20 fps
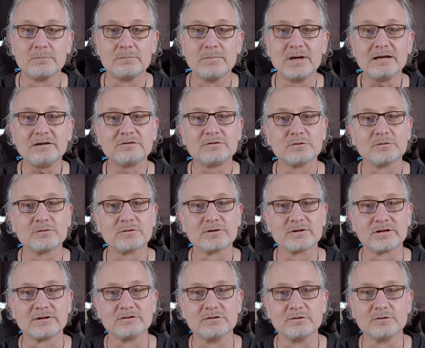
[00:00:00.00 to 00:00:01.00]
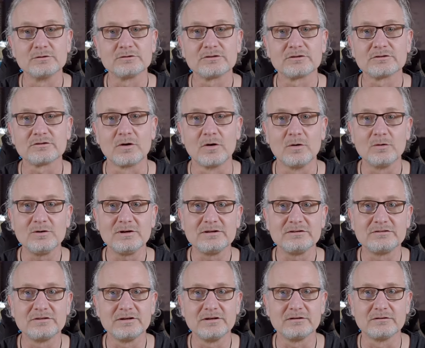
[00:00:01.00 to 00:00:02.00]
Make sure that users only
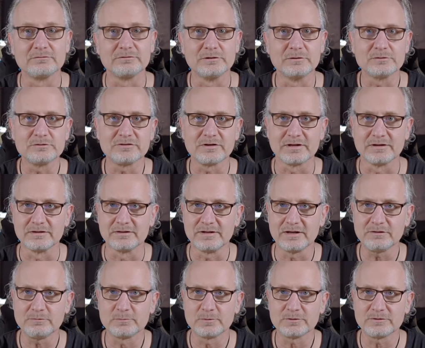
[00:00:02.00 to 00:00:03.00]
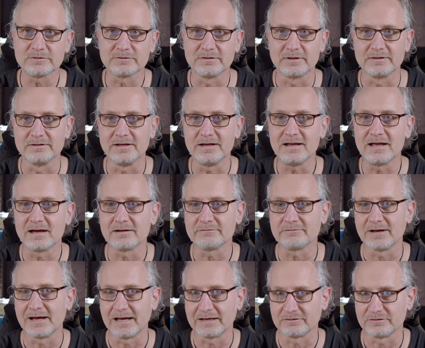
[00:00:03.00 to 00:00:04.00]
see the views in the dashboard that they
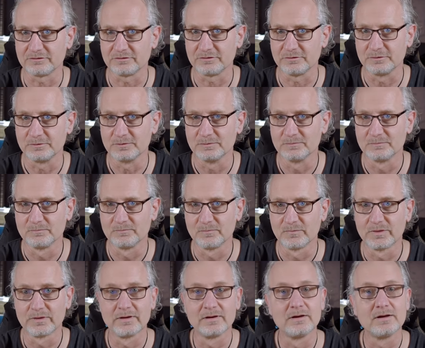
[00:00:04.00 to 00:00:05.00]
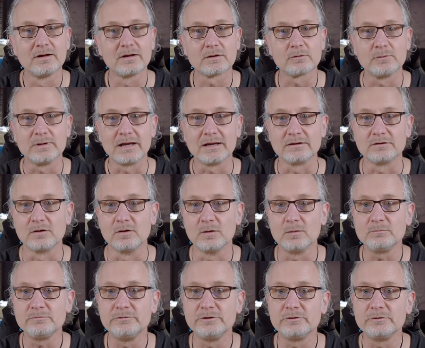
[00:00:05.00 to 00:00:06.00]
have access to. Create a
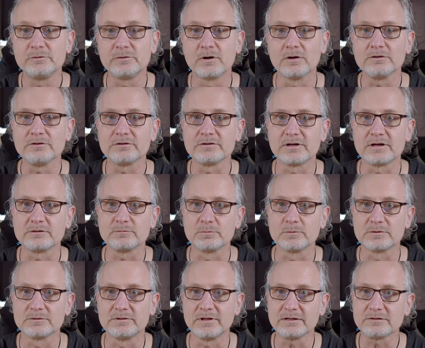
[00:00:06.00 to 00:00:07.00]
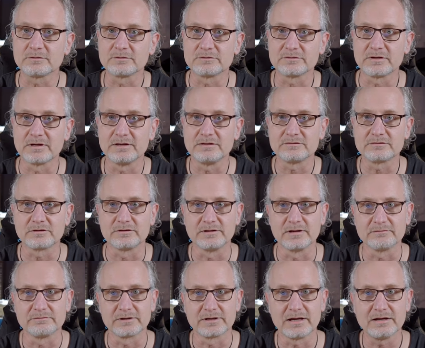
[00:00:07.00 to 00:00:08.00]
home view on the dashboard that contains a
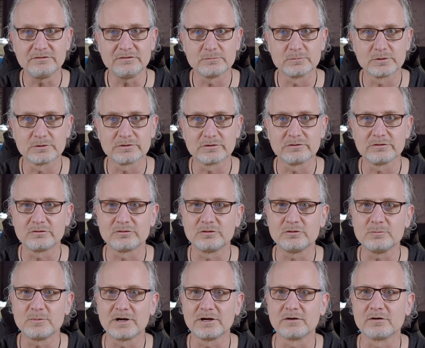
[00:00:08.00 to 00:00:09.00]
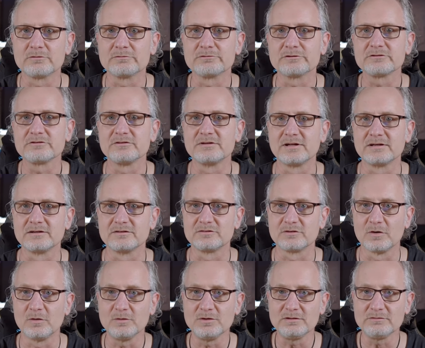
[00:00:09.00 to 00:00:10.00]
navigation button to my office that
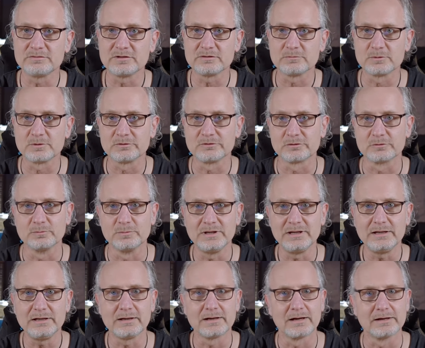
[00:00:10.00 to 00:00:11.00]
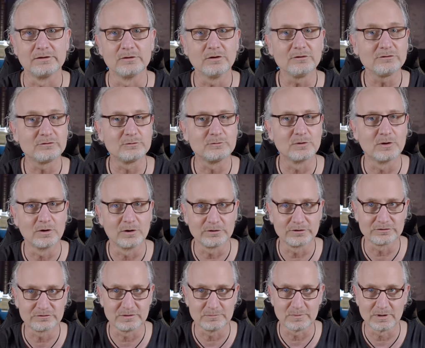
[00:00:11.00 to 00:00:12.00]
is only visible to me and not to
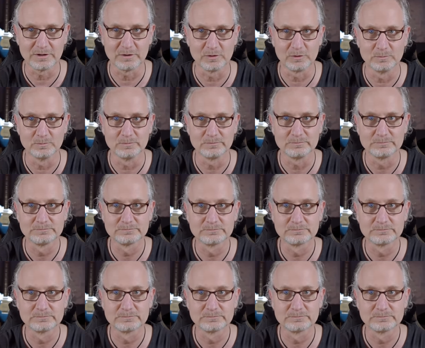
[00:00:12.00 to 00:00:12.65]
others in my home.